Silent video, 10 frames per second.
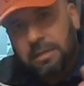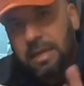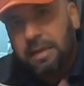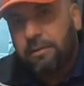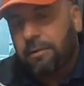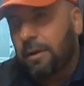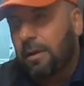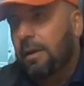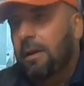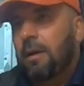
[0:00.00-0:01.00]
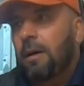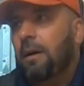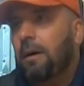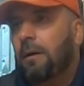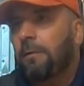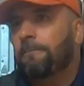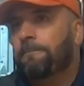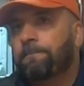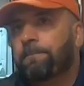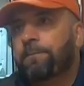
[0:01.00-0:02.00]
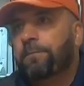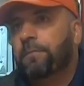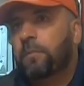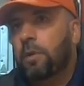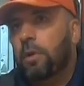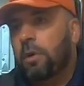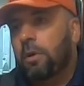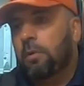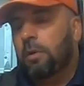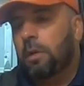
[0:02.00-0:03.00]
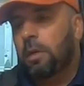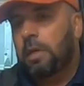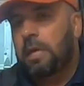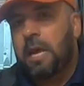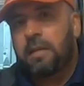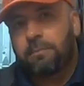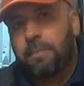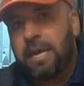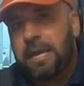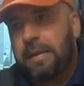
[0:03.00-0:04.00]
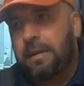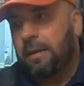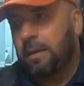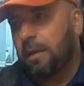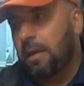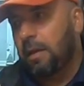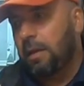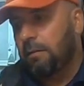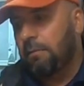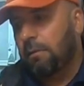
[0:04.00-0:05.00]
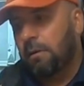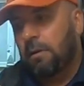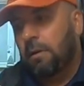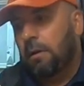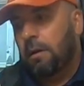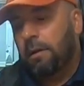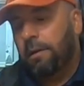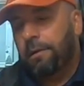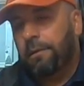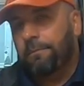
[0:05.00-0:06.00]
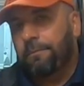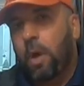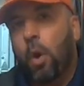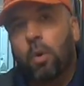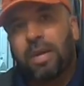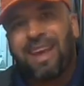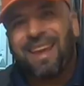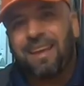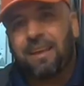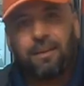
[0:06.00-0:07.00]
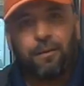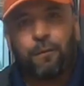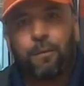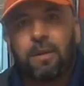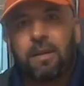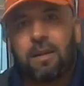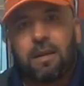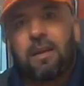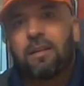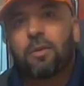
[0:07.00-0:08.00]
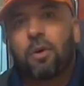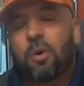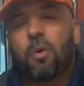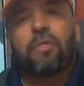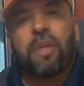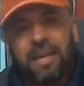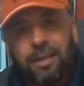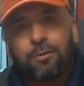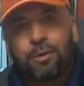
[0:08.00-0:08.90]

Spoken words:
later. You know, he has made it okay for me. So thank you,